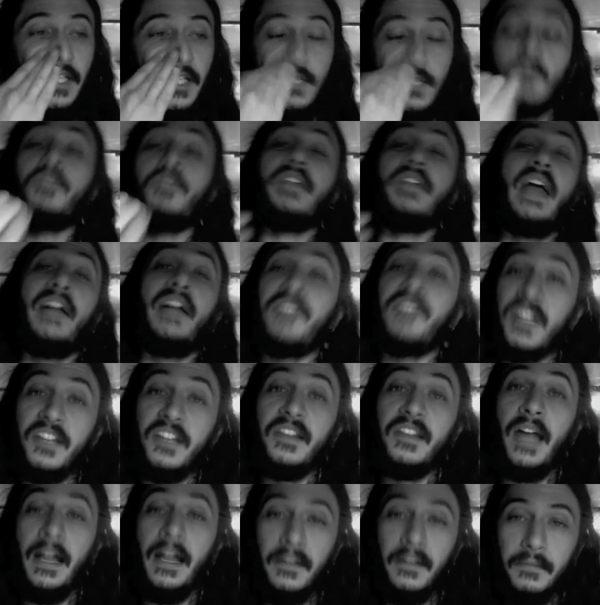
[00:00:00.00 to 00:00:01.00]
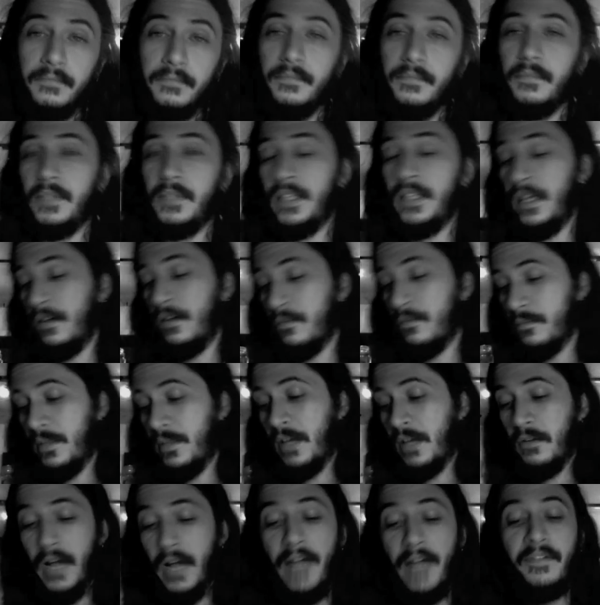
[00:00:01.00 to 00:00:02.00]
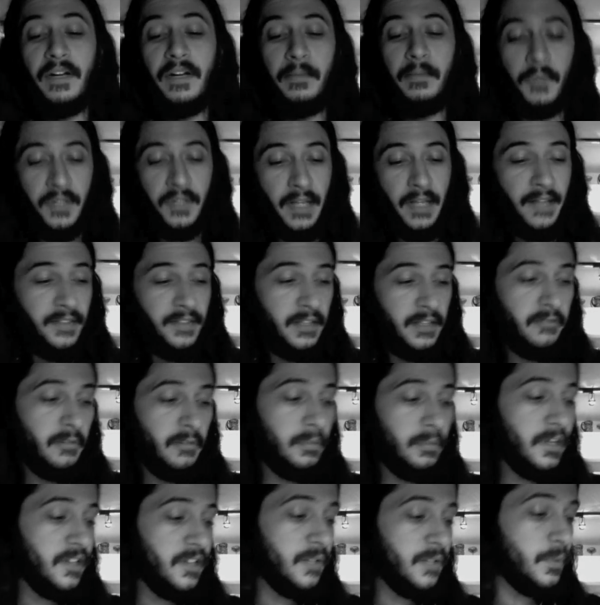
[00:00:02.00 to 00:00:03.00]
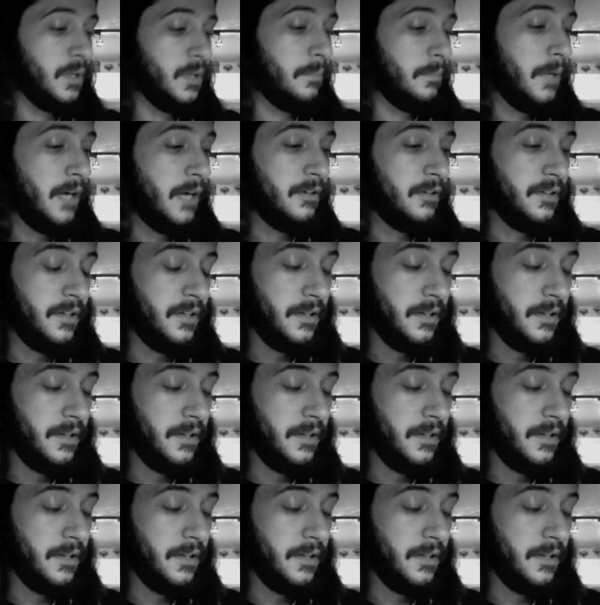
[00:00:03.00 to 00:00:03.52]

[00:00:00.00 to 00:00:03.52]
used to have an asylum, but they don't have it anymore. I think they replaced it with the pirate